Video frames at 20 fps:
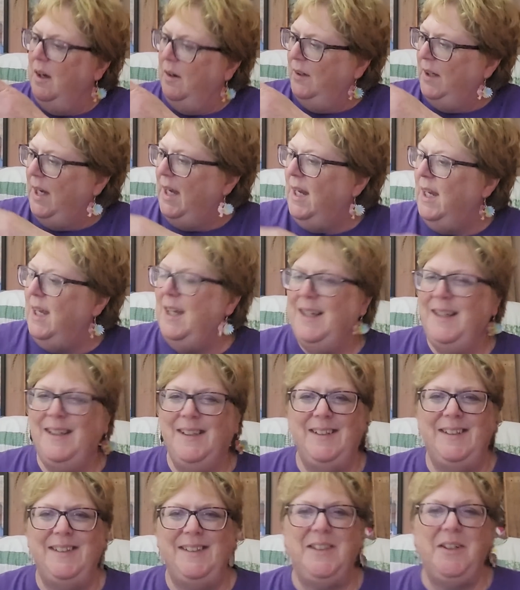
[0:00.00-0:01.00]
Okay,
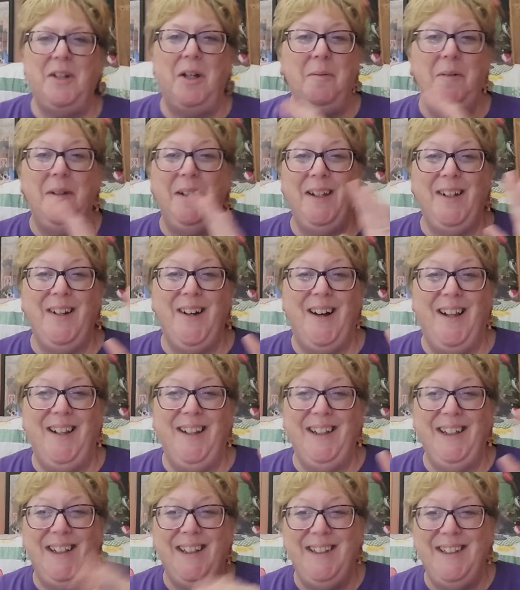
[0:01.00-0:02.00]
so I'm going to call
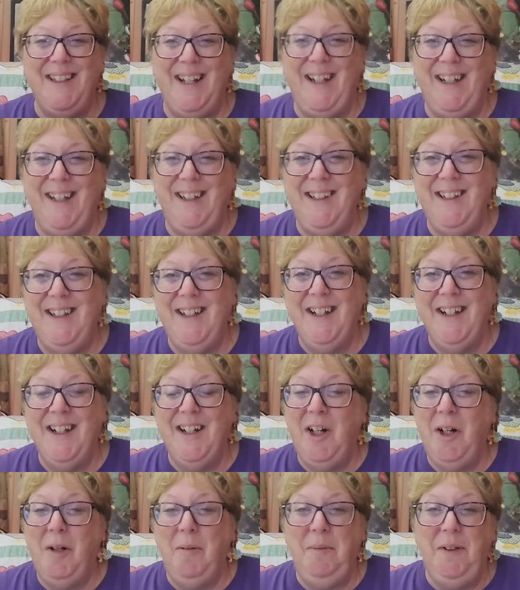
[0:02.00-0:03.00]
it good night.
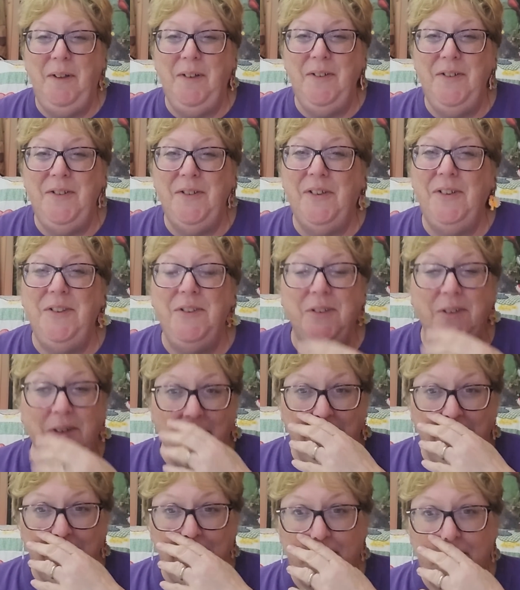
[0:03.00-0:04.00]
Hope you enjoyed your
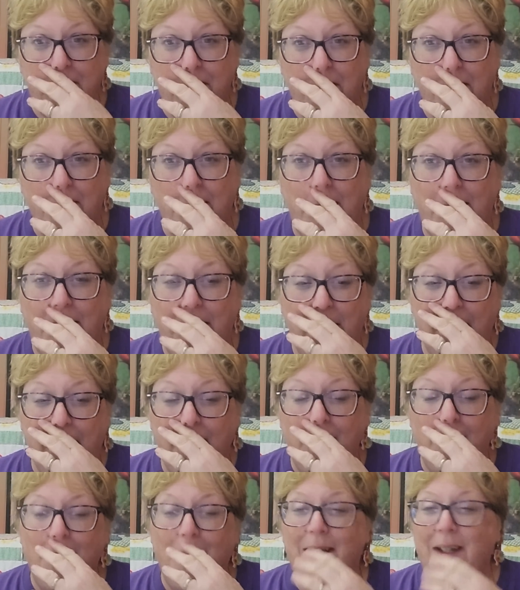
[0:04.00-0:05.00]
little story.
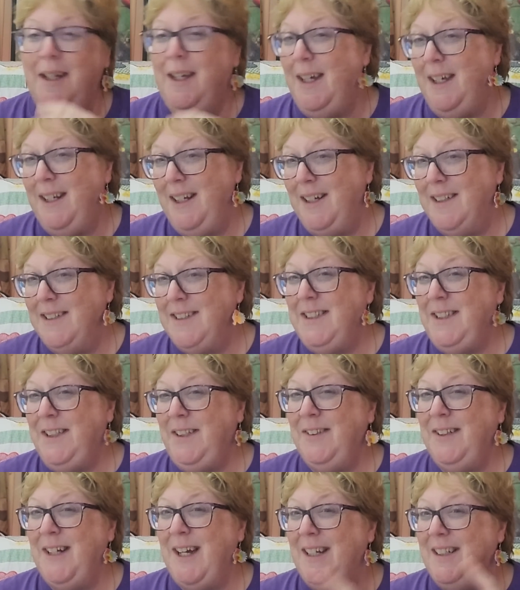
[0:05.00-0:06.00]
And I'll see
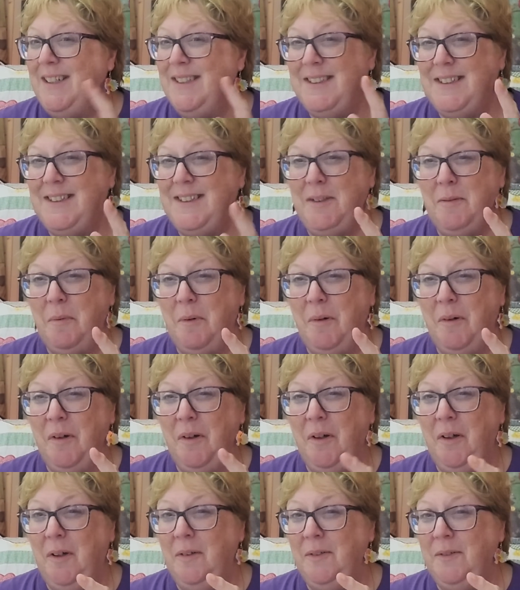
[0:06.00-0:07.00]
you guys
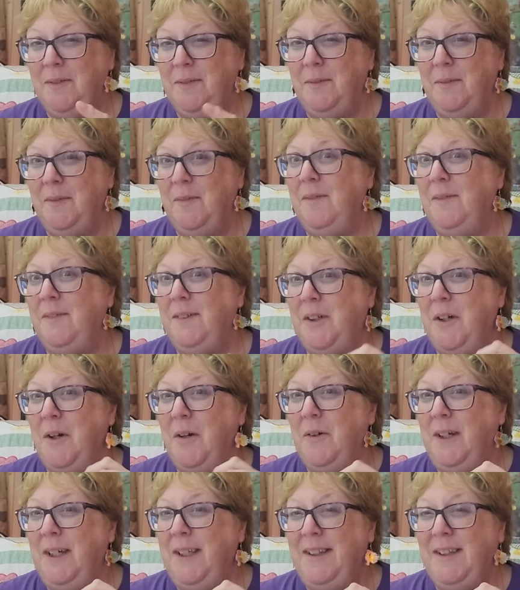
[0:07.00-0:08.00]
tomorrow to
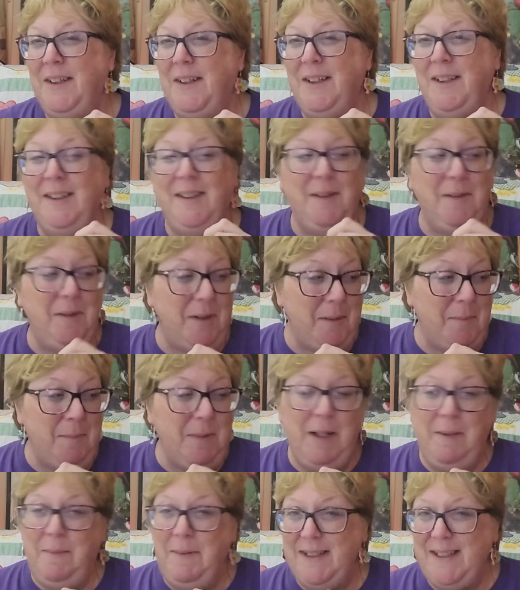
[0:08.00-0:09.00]
go get the
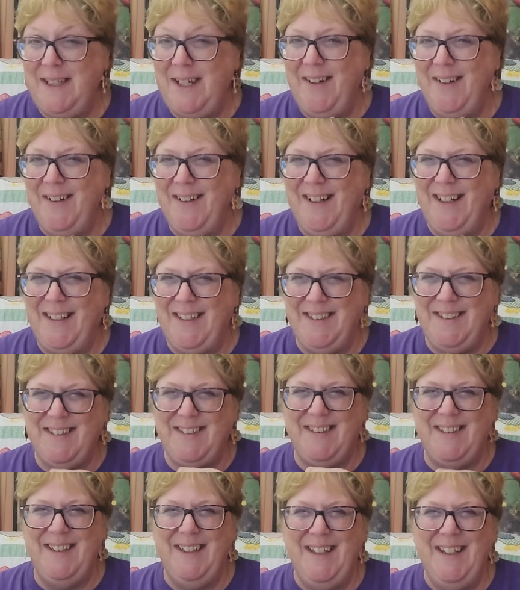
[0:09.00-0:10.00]
baby's
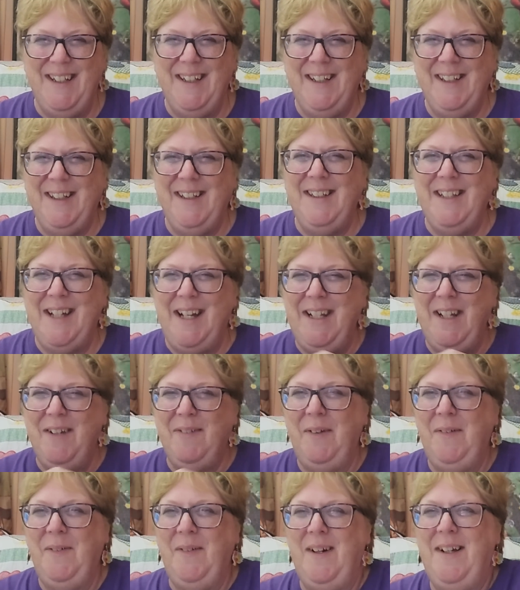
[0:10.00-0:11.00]
haircuts. Good night,
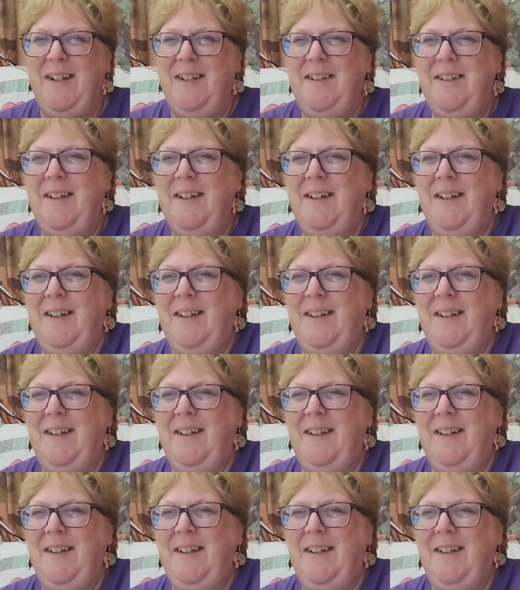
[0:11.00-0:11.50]
everyone.